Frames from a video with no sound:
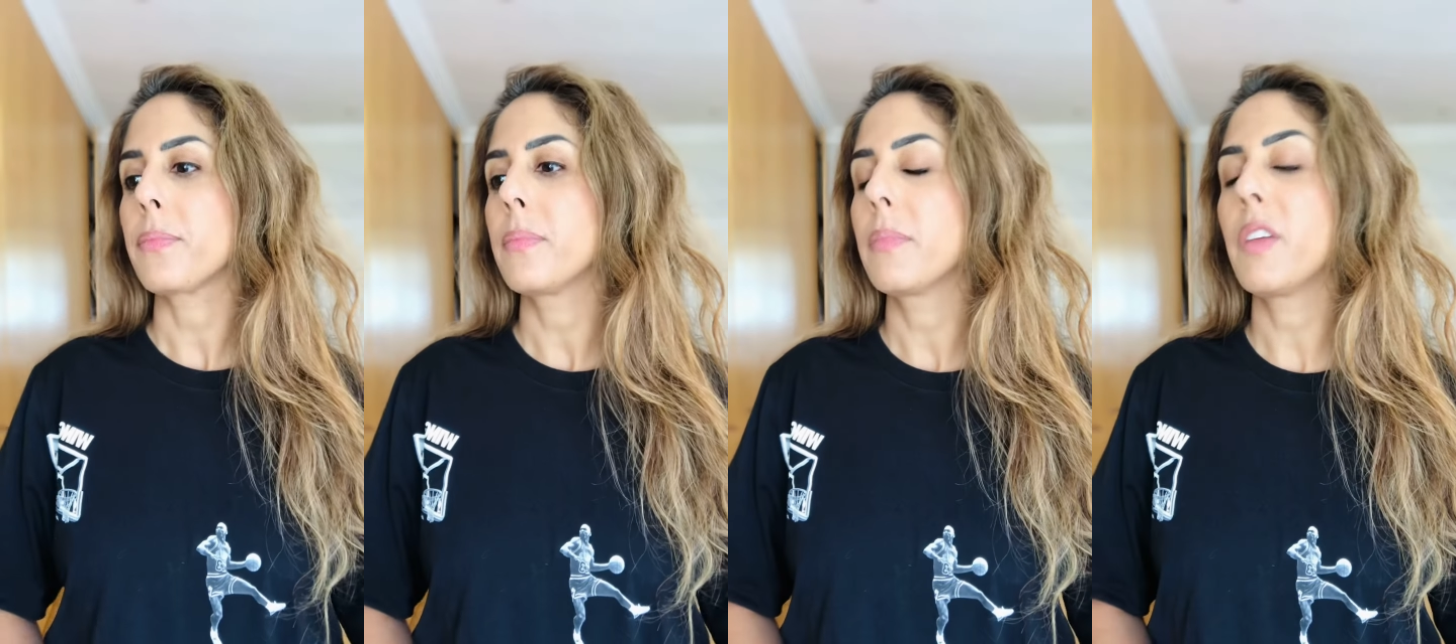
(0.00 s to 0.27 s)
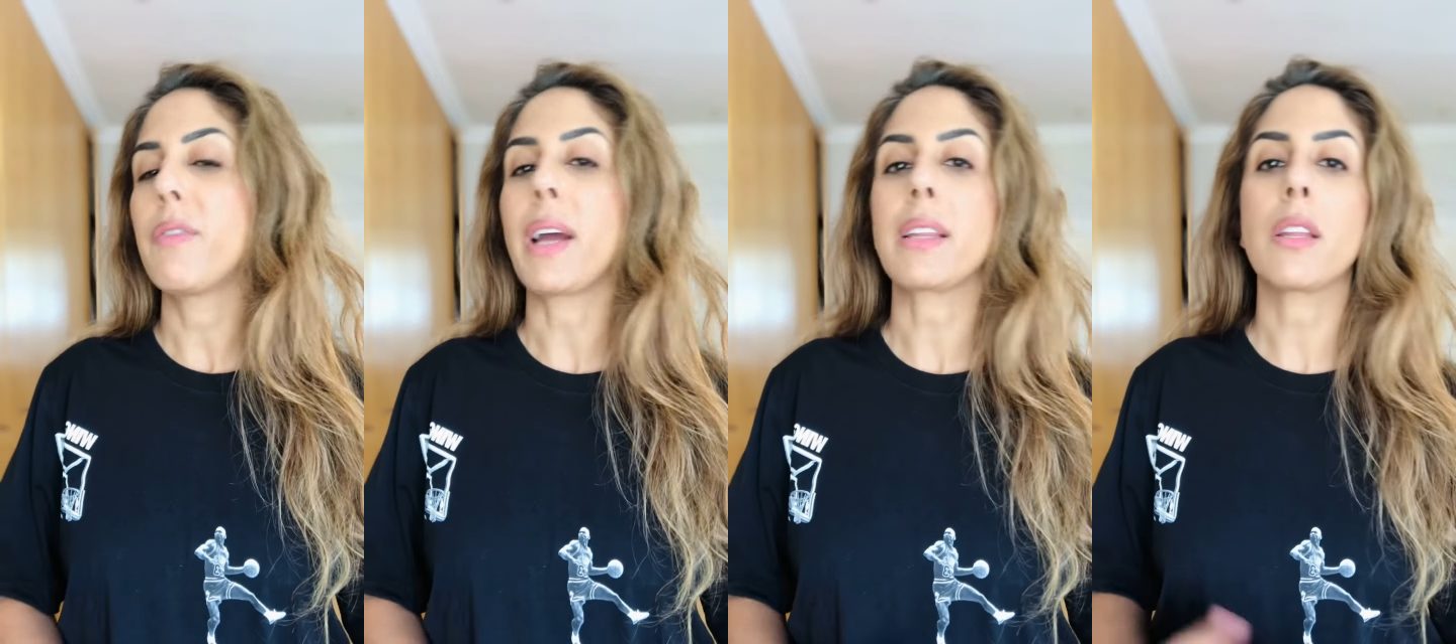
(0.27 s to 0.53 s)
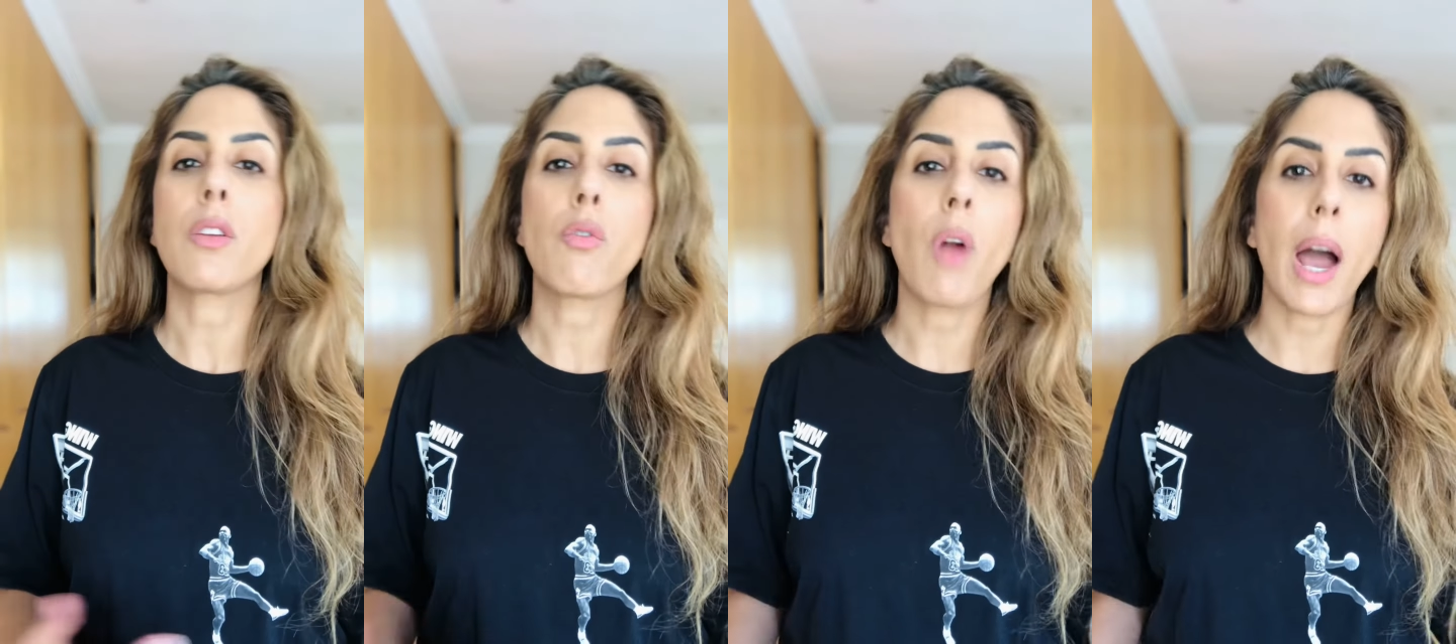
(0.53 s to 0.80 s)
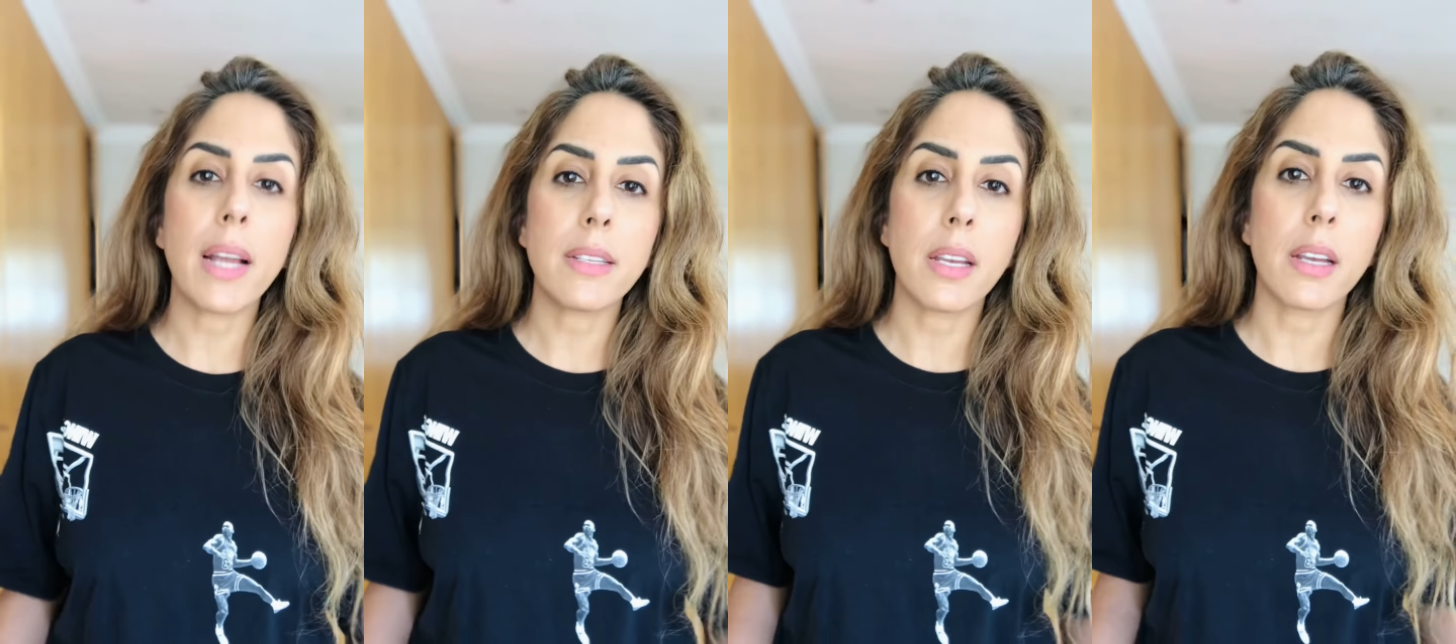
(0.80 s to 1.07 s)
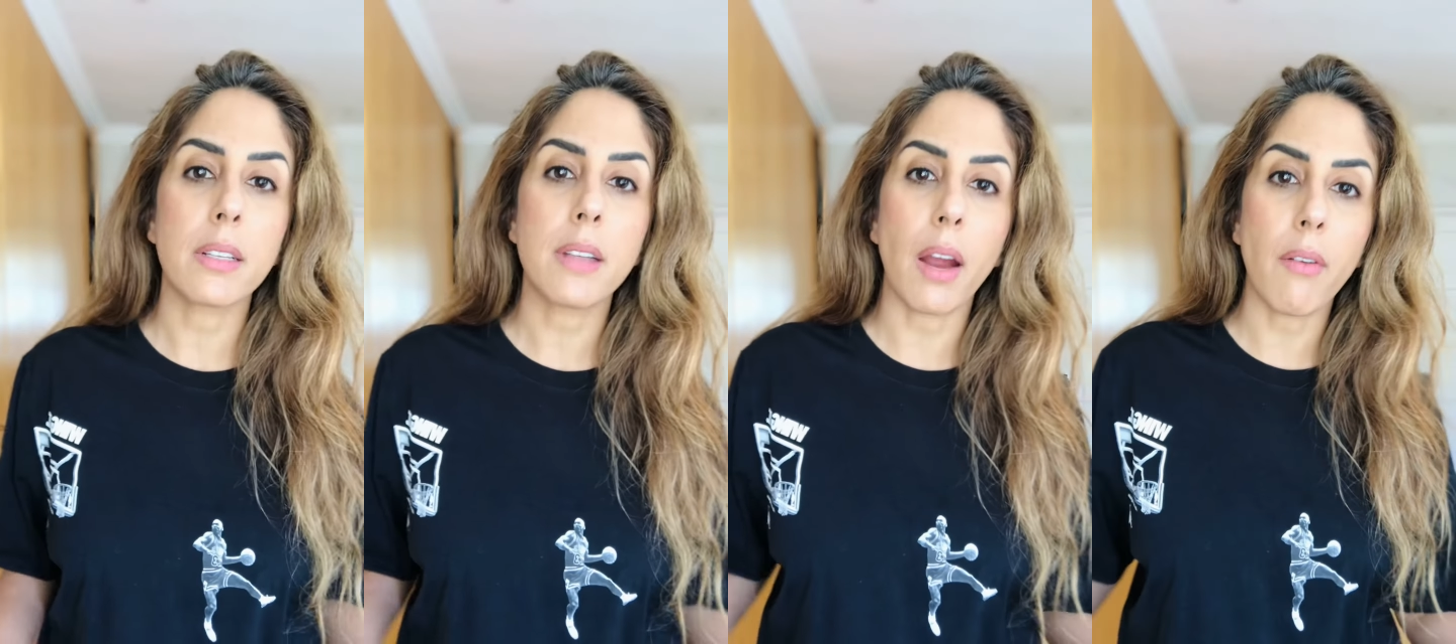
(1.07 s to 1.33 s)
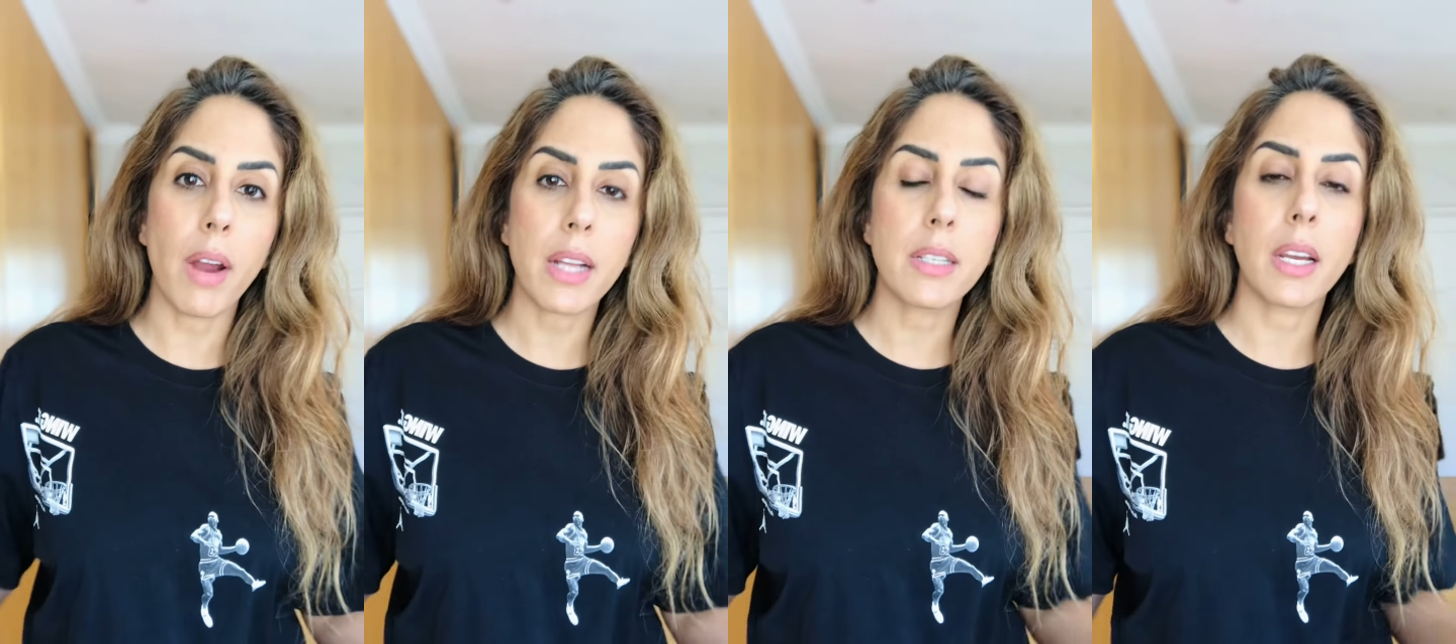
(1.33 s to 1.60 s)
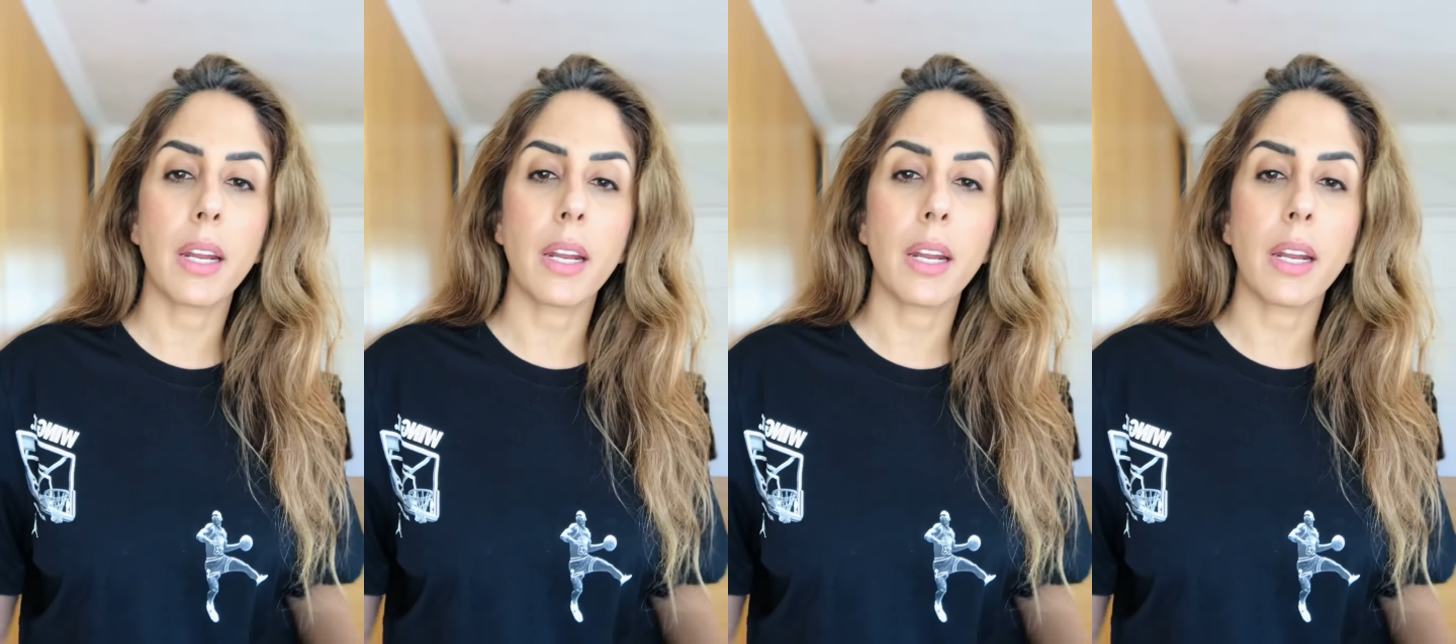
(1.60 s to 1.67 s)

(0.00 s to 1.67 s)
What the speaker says: the fact that the writing, directing,